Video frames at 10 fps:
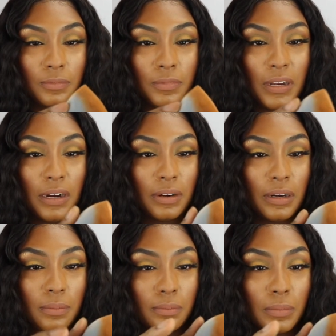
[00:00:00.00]

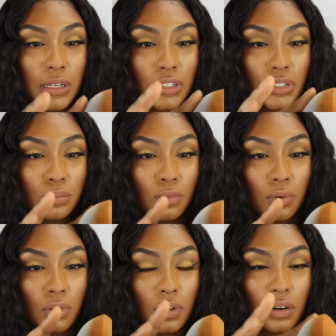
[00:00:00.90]
very much
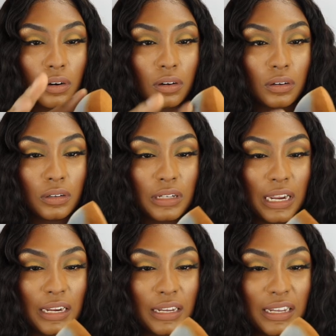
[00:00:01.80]
more
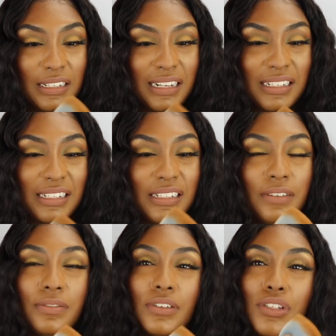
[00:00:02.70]
like it's a
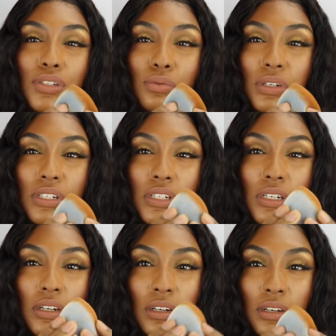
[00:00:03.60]
different
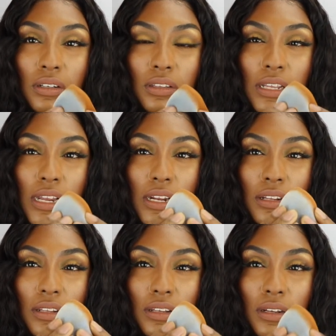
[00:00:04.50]
squishy
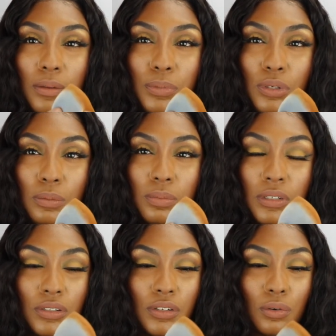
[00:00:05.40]
than the Beauty
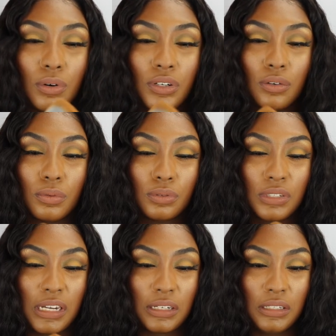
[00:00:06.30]
Blender or your Real
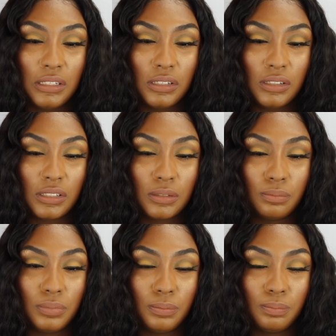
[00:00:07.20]
Techniques
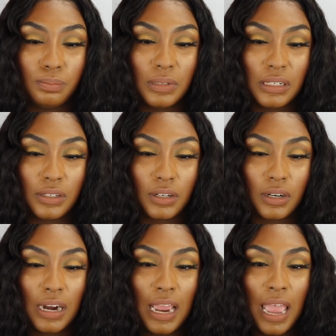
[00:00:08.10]
blender.